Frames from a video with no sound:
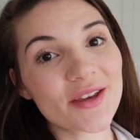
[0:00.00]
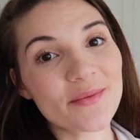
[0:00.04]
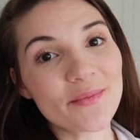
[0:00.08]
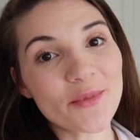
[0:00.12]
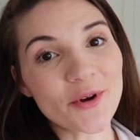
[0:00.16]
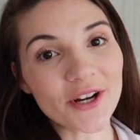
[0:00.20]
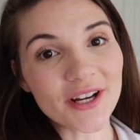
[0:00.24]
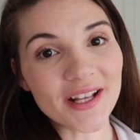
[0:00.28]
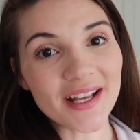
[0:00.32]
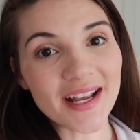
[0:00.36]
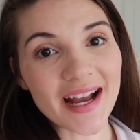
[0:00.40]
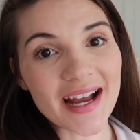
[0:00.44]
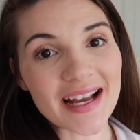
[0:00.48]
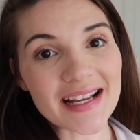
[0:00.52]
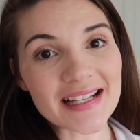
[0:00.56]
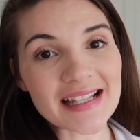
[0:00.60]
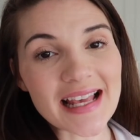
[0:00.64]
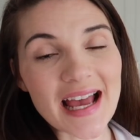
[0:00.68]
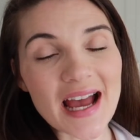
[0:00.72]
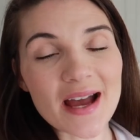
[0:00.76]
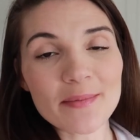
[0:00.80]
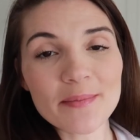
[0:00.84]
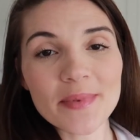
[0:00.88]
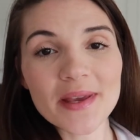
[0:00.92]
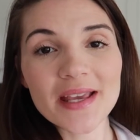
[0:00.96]
Good morning guys,
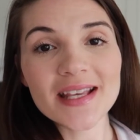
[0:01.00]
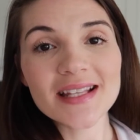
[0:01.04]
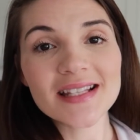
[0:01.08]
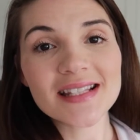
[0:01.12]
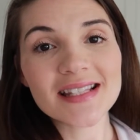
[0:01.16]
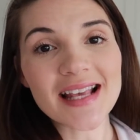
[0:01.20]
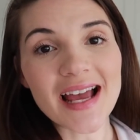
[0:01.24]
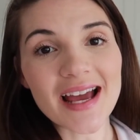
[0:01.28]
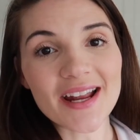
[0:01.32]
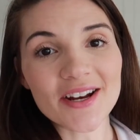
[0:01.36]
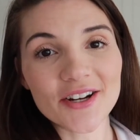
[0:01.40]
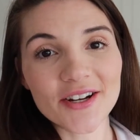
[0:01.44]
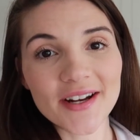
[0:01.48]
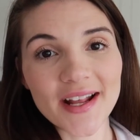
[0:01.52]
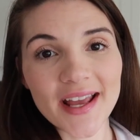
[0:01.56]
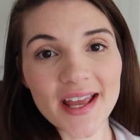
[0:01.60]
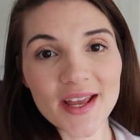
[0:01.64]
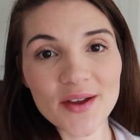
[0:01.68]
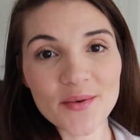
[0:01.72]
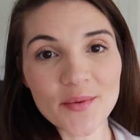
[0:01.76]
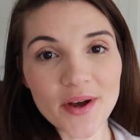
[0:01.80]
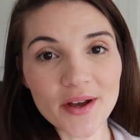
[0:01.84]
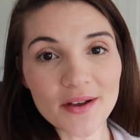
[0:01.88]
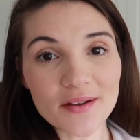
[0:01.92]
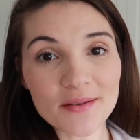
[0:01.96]
happy
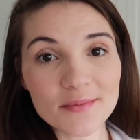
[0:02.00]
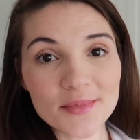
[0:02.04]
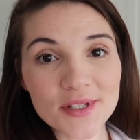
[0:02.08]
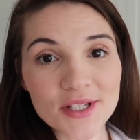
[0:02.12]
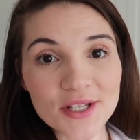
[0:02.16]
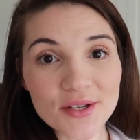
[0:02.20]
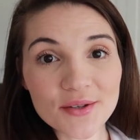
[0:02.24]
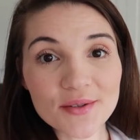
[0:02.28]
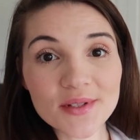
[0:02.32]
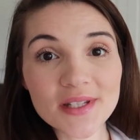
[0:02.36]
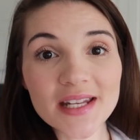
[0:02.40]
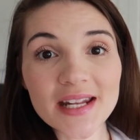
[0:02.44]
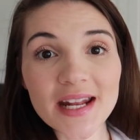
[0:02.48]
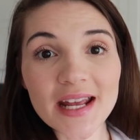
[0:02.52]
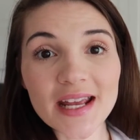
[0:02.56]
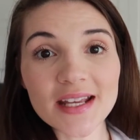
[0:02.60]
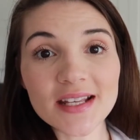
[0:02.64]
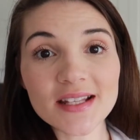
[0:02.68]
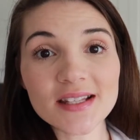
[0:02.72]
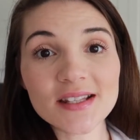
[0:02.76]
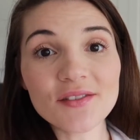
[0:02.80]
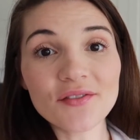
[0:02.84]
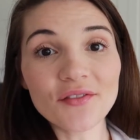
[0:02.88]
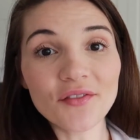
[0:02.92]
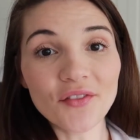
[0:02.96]
Saturday. Welcome to
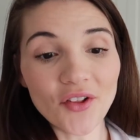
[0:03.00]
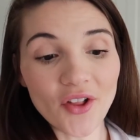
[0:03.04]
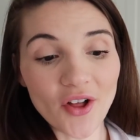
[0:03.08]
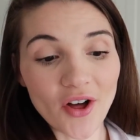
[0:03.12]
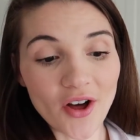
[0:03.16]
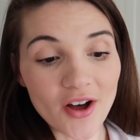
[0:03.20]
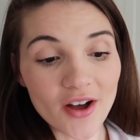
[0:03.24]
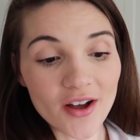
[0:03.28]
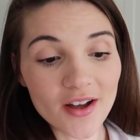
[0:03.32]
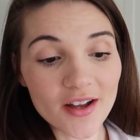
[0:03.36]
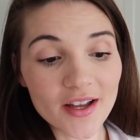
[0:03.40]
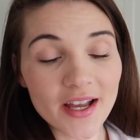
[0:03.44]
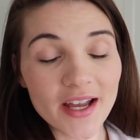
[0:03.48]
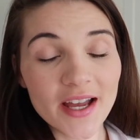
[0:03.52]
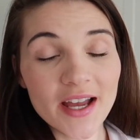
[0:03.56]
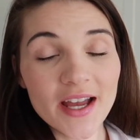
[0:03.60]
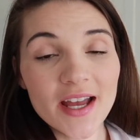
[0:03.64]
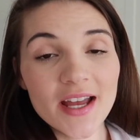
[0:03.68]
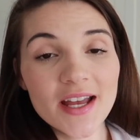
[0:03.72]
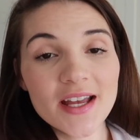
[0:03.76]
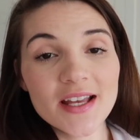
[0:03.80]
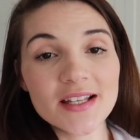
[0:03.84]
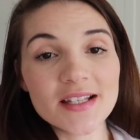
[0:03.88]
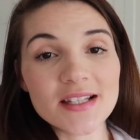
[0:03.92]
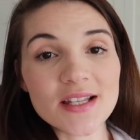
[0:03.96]
today's vlog.
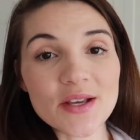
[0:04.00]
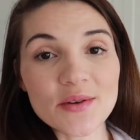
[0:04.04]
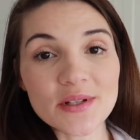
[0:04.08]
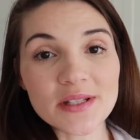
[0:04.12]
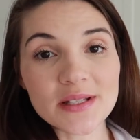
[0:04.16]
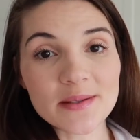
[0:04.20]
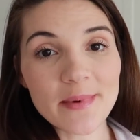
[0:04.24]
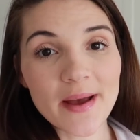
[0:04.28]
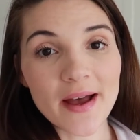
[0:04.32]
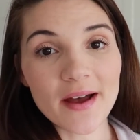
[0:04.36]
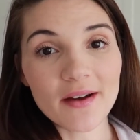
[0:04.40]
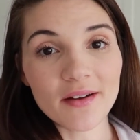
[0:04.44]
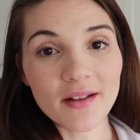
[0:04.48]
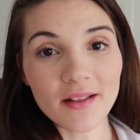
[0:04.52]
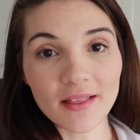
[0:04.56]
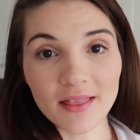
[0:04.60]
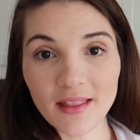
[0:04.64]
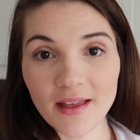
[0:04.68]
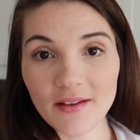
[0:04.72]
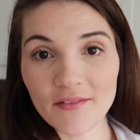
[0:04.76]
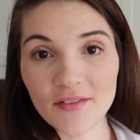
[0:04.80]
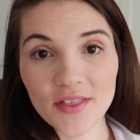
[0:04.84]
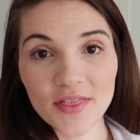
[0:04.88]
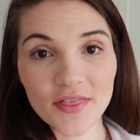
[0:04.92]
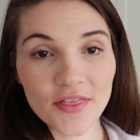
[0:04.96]
So it's about
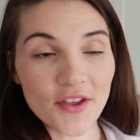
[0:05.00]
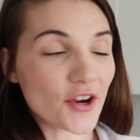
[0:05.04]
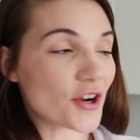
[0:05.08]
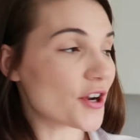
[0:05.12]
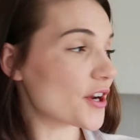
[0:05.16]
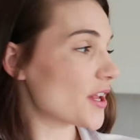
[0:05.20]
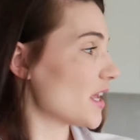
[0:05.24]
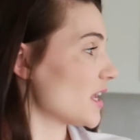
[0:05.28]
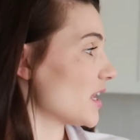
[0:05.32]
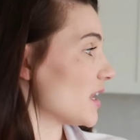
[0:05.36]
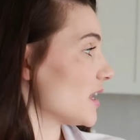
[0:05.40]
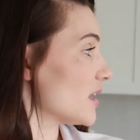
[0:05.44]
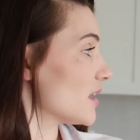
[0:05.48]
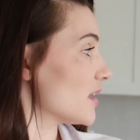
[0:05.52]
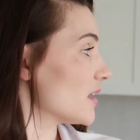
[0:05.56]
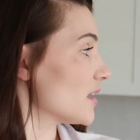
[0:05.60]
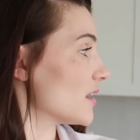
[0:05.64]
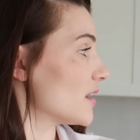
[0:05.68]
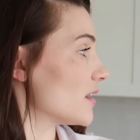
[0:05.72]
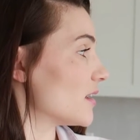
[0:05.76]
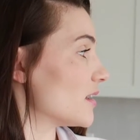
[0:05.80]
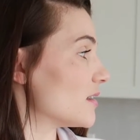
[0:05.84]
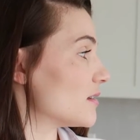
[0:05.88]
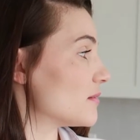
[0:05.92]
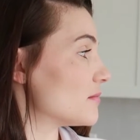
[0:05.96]
11.30,
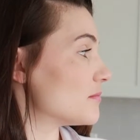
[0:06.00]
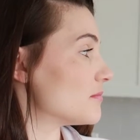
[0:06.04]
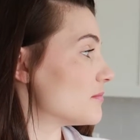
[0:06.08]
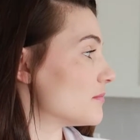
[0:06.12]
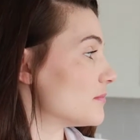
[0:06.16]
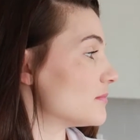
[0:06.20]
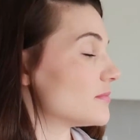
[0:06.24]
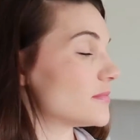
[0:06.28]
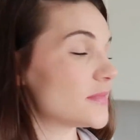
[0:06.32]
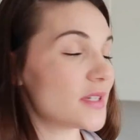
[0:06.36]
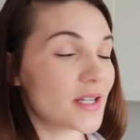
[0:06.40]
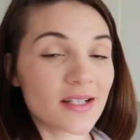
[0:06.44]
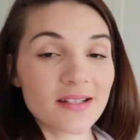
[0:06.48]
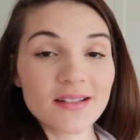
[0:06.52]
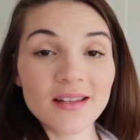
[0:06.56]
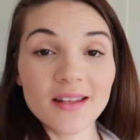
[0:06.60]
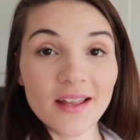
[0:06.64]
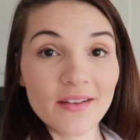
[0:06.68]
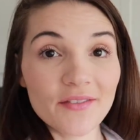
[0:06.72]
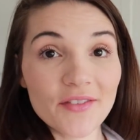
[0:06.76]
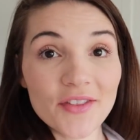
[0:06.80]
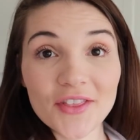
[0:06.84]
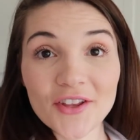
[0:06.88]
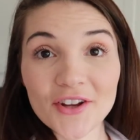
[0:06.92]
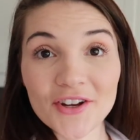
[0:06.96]
um,
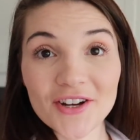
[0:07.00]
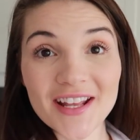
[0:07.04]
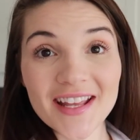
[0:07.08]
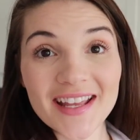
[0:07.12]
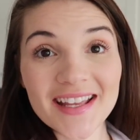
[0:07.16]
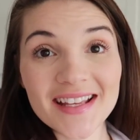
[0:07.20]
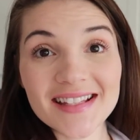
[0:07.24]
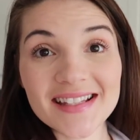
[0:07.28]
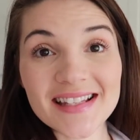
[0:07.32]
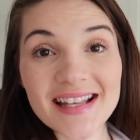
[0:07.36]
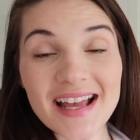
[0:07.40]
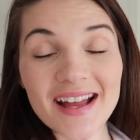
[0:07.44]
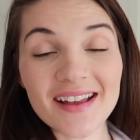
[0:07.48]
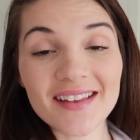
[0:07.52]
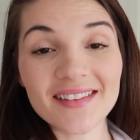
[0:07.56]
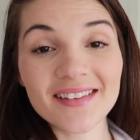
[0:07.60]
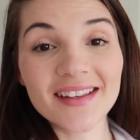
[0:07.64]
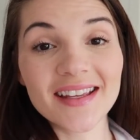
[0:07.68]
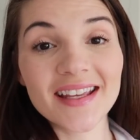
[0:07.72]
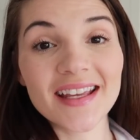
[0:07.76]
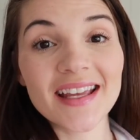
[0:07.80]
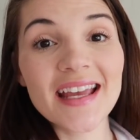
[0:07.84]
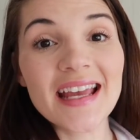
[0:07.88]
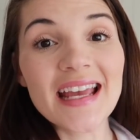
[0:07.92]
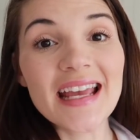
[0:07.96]
11.30
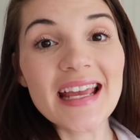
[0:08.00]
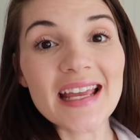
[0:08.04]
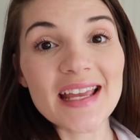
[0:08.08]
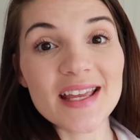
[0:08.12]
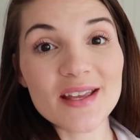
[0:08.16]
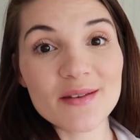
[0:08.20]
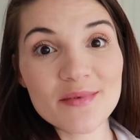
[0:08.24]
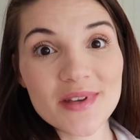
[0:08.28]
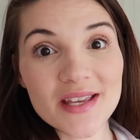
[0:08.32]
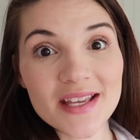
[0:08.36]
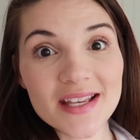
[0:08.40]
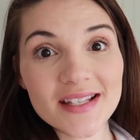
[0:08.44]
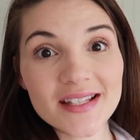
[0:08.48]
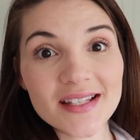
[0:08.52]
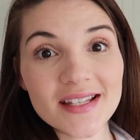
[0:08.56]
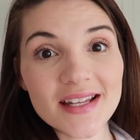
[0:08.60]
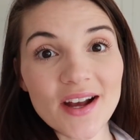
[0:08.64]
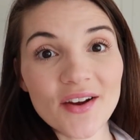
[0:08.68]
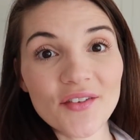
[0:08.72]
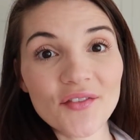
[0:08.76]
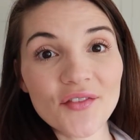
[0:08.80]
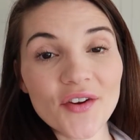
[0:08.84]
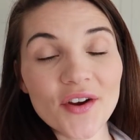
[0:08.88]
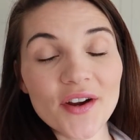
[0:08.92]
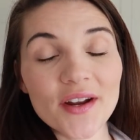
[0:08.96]
exactly. Emmett is
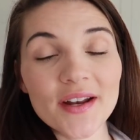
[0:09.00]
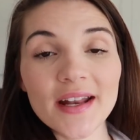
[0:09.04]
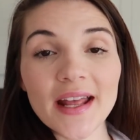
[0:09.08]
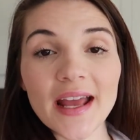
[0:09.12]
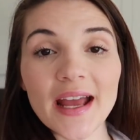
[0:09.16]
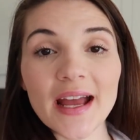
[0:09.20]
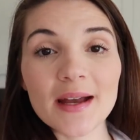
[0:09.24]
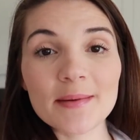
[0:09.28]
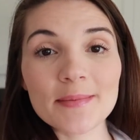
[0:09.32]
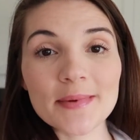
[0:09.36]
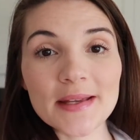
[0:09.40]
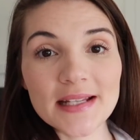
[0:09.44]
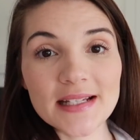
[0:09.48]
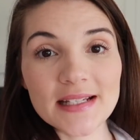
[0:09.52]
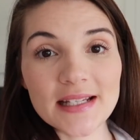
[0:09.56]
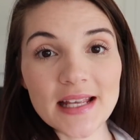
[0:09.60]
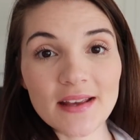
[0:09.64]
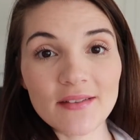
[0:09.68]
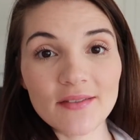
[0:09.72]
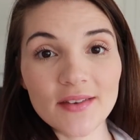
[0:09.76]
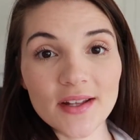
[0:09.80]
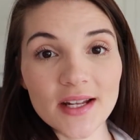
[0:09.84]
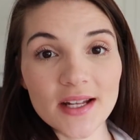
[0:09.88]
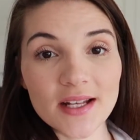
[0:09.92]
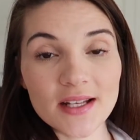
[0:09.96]
down for a nap and
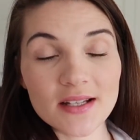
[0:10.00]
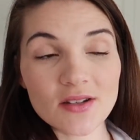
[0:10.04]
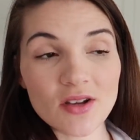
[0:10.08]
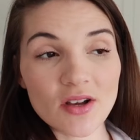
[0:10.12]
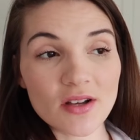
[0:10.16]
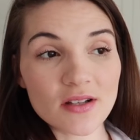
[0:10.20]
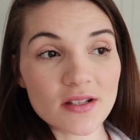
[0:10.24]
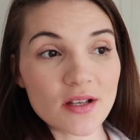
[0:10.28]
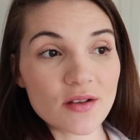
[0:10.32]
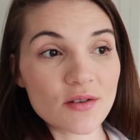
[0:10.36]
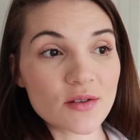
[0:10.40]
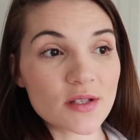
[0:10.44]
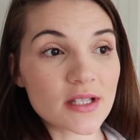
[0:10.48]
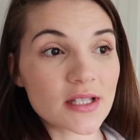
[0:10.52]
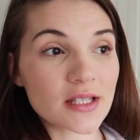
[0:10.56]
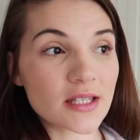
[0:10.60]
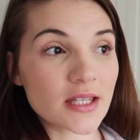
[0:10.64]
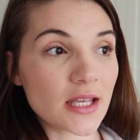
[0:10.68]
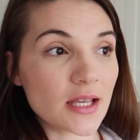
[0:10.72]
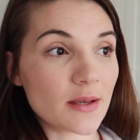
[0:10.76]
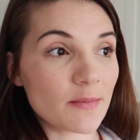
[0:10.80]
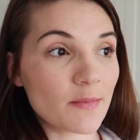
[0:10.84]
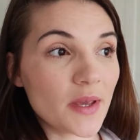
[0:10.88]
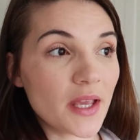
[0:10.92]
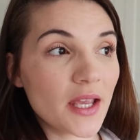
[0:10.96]
David is also
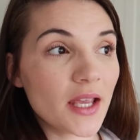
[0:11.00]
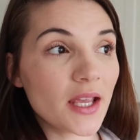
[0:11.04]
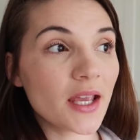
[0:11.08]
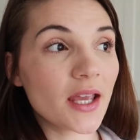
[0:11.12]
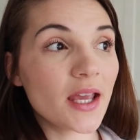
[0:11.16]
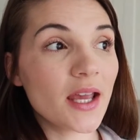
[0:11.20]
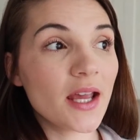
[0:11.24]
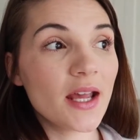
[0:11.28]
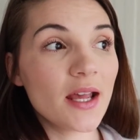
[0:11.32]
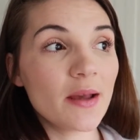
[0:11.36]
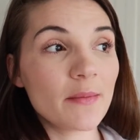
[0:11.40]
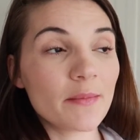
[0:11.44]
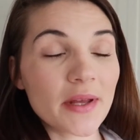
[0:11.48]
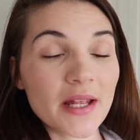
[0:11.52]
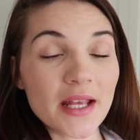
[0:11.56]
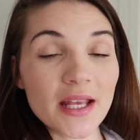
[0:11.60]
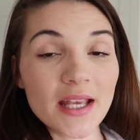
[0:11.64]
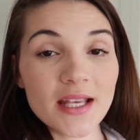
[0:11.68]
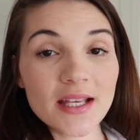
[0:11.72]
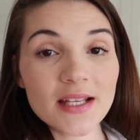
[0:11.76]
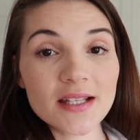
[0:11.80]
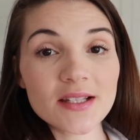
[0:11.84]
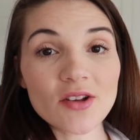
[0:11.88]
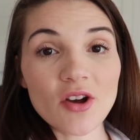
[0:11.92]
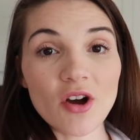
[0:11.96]
sleeping, but
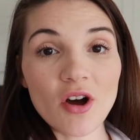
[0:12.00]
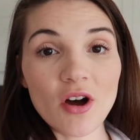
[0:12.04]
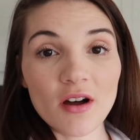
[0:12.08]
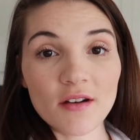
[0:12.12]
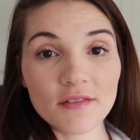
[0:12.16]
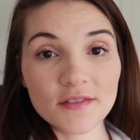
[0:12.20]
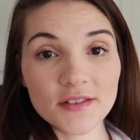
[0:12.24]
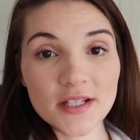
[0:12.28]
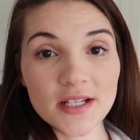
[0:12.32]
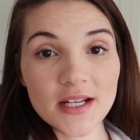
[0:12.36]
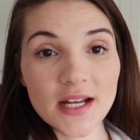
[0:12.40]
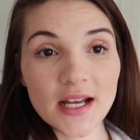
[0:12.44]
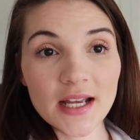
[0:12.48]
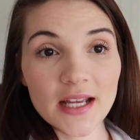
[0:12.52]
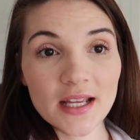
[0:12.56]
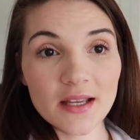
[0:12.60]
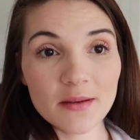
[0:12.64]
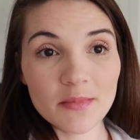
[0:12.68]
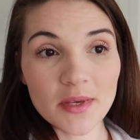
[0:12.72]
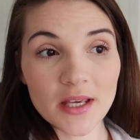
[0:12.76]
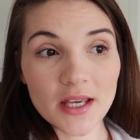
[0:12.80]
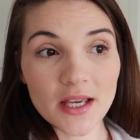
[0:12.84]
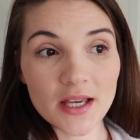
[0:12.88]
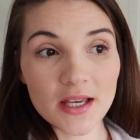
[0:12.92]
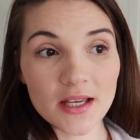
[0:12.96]
he is off
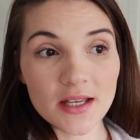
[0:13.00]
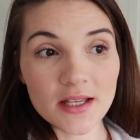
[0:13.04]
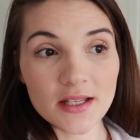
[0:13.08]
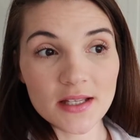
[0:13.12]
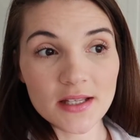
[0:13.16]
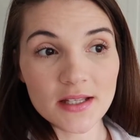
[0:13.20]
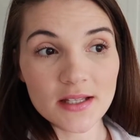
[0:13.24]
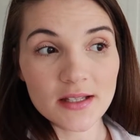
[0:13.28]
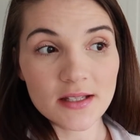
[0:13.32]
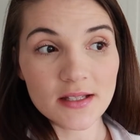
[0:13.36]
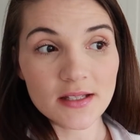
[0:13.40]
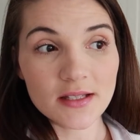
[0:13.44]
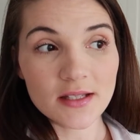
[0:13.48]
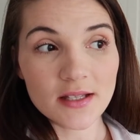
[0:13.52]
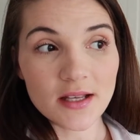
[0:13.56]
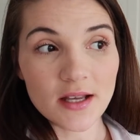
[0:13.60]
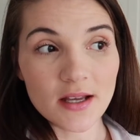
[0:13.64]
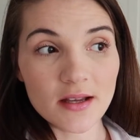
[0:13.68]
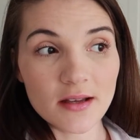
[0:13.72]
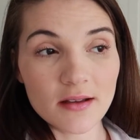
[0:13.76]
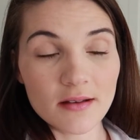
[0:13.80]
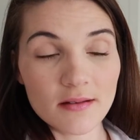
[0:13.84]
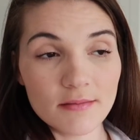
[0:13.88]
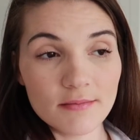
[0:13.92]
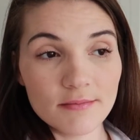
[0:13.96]
tonight because
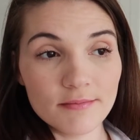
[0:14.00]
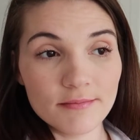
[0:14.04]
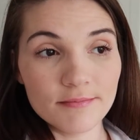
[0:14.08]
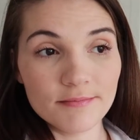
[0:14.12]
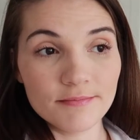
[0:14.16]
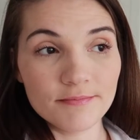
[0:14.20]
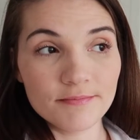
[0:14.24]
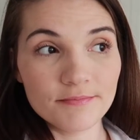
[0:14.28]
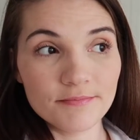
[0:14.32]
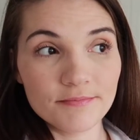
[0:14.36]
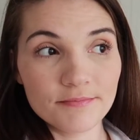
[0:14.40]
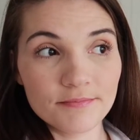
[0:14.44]
um,